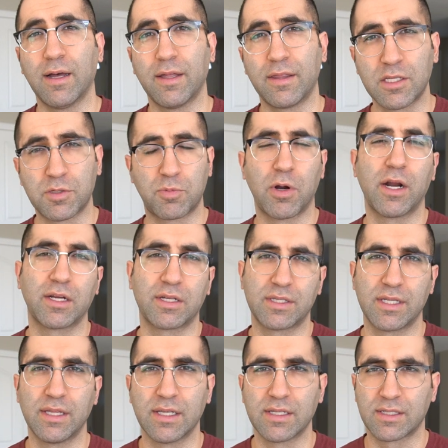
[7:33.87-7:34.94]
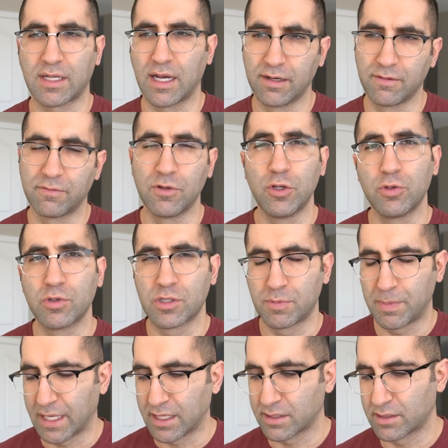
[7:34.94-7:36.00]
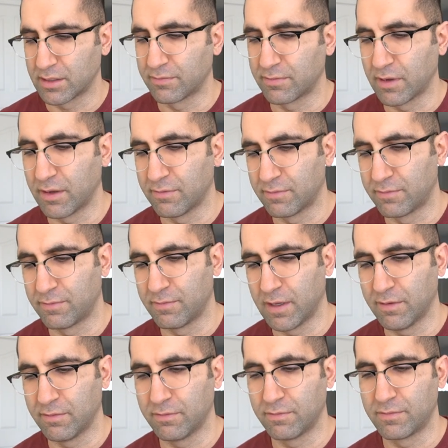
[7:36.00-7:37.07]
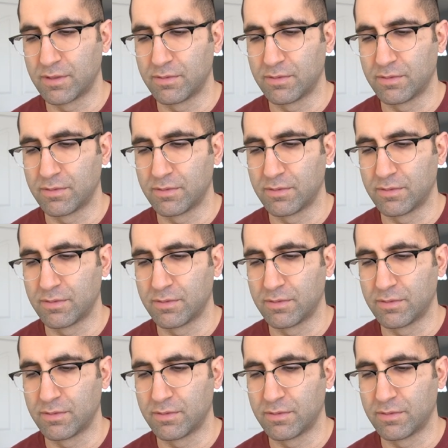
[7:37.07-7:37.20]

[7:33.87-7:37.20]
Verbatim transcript: these products in this kind of new space of